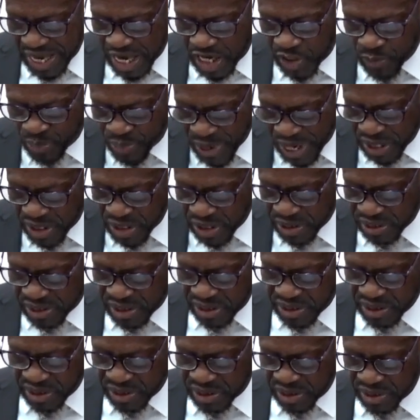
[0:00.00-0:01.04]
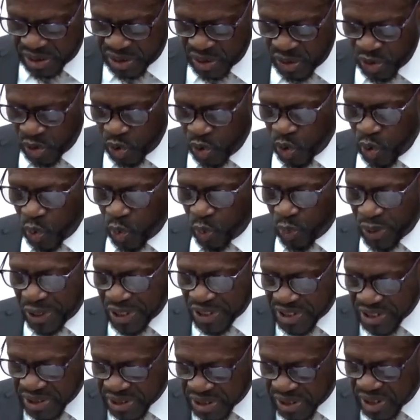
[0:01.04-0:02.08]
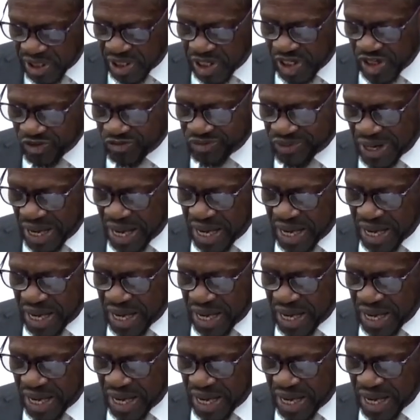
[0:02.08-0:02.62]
and penalties will serve